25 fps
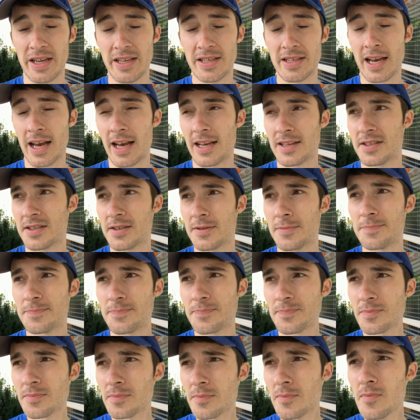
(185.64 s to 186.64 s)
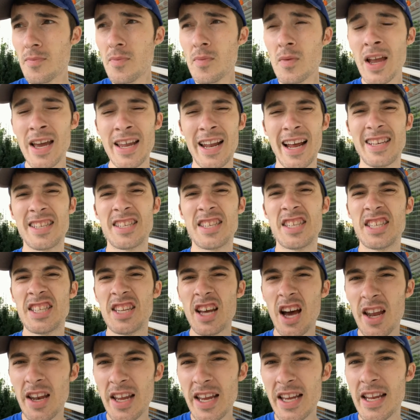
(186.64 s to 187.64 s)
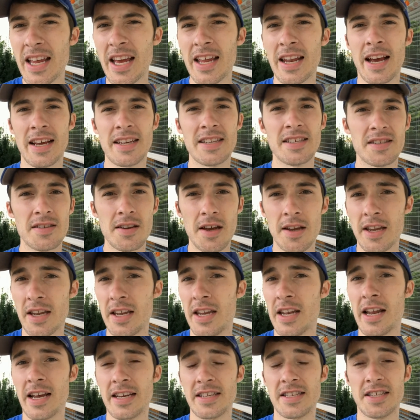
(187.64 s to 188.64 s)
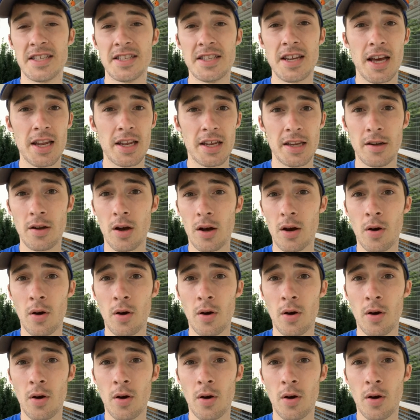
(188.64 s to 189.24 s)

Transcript: test. And I studied and I studied and I studied